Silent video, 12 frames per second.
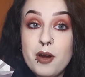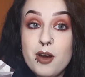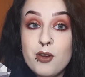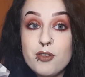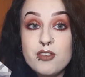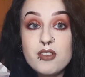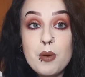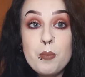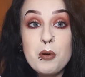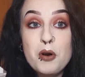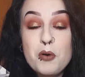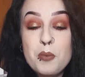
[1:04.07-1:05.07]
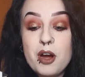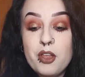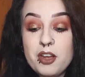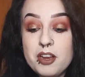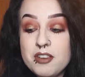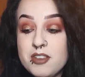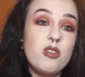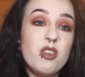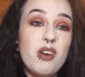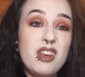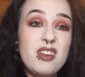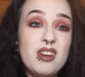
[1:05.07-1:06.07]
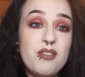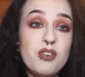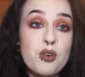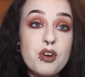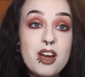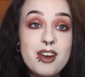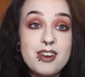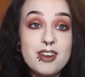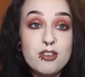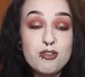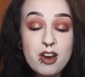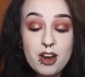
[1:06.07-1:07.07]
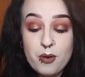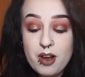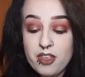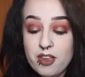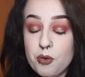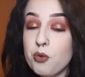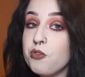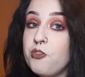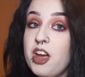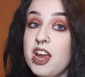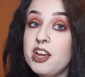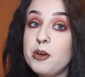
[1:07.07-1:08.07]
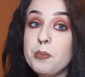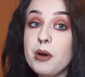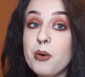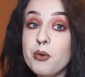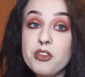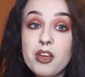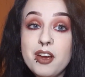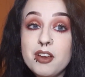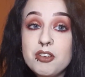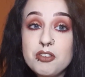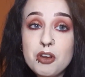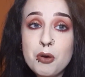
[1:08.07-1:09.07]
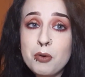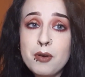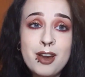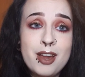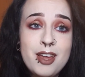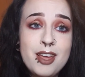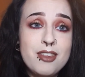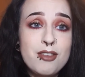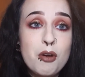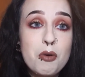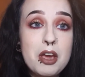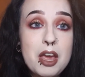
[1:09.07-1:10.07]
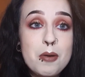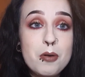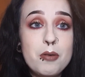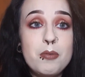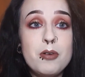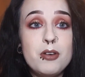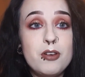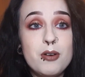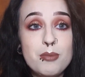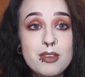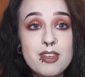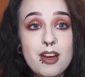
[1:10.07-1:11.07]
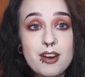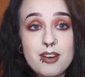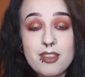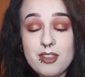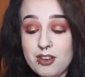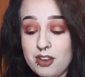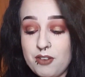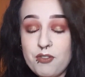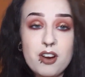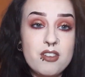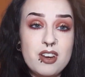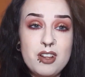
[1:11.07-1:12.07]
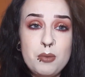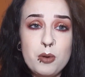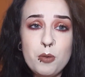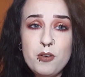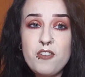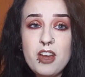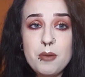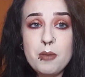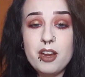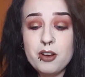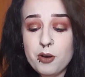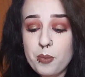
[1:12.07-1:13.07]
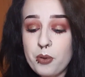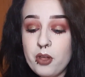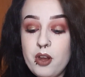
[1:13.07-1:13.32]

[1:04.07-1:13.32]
Ice Pro palette, so I did have a good idea straight away that it was fake, but I was like, don't worry, it's okay, Mum. Don't be sad that you've accidentally bought me fake makeup